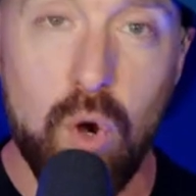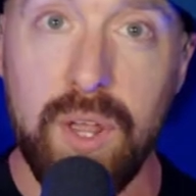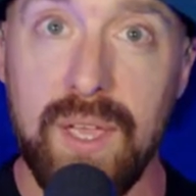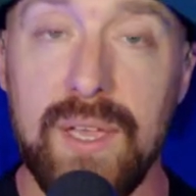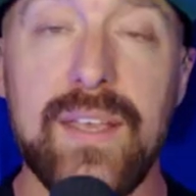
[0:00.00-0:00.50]

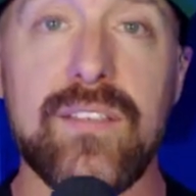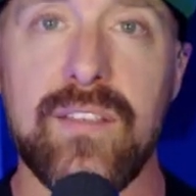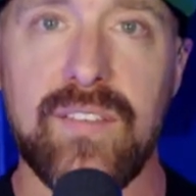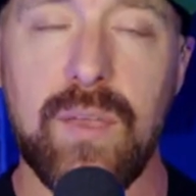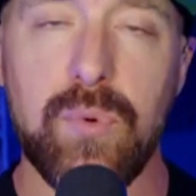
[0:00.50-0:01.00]
warning his
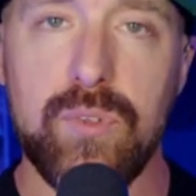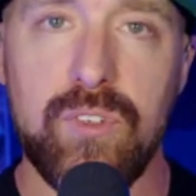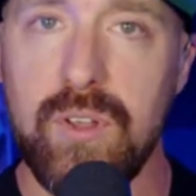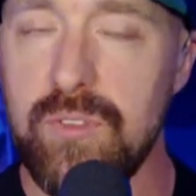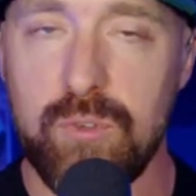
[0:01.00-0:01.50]
disciples.
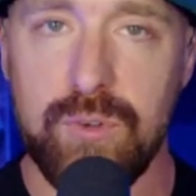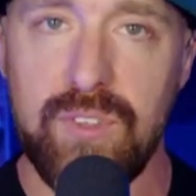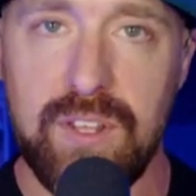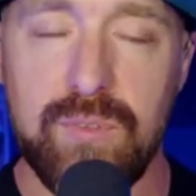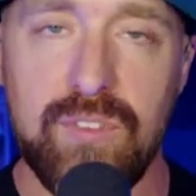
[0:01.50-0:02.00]
You know, it's towards
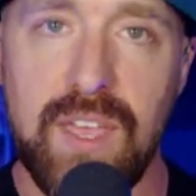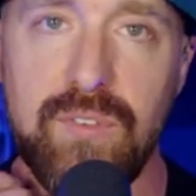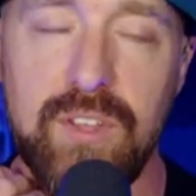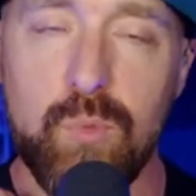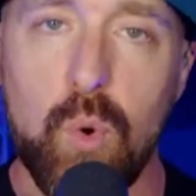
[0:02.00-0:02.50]
the end of his life
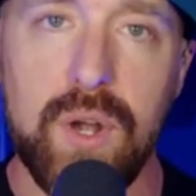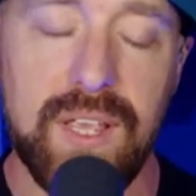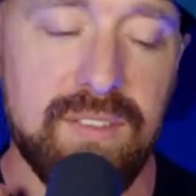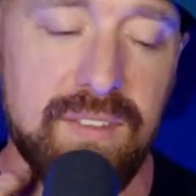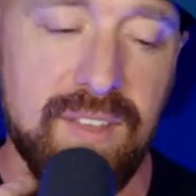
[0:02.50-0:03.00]
and he's warning
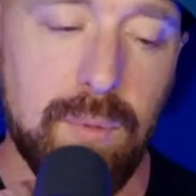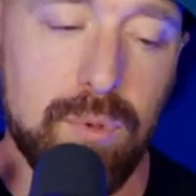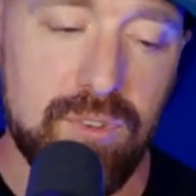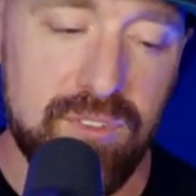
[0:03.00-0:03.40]
his disciples.